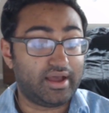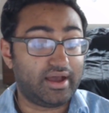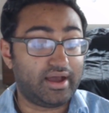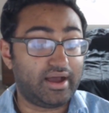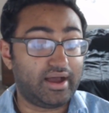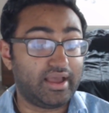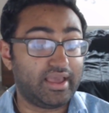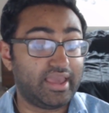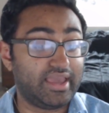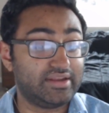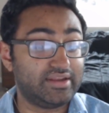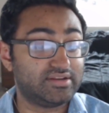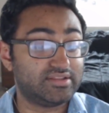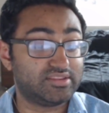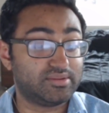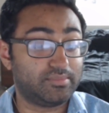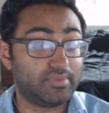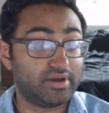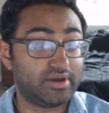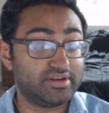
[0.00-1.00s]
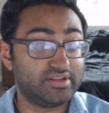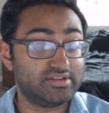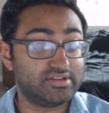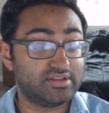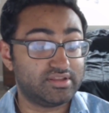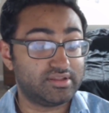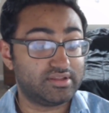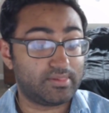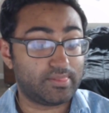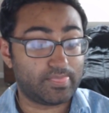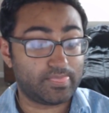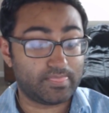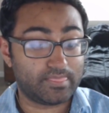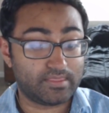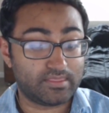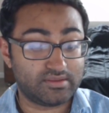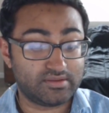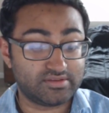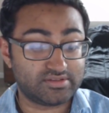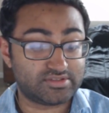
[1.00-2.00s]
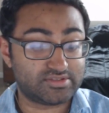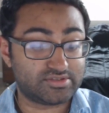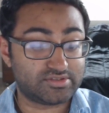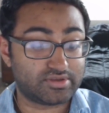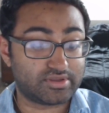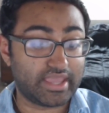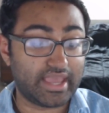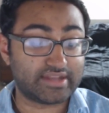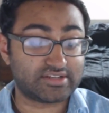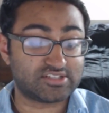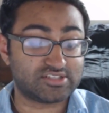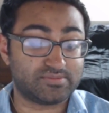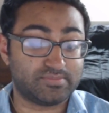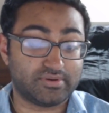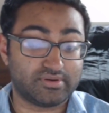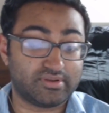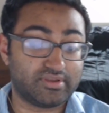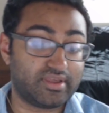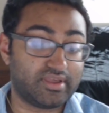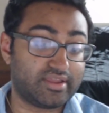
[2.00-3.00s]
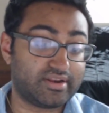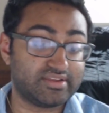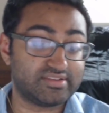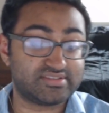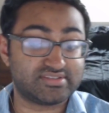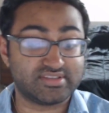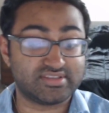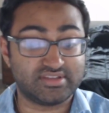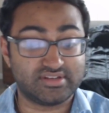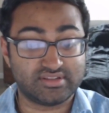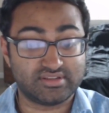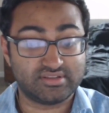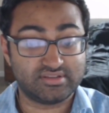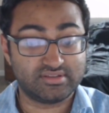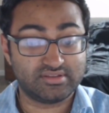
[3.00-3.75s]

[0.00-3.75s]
I handed the money to Katspaugh, and I said,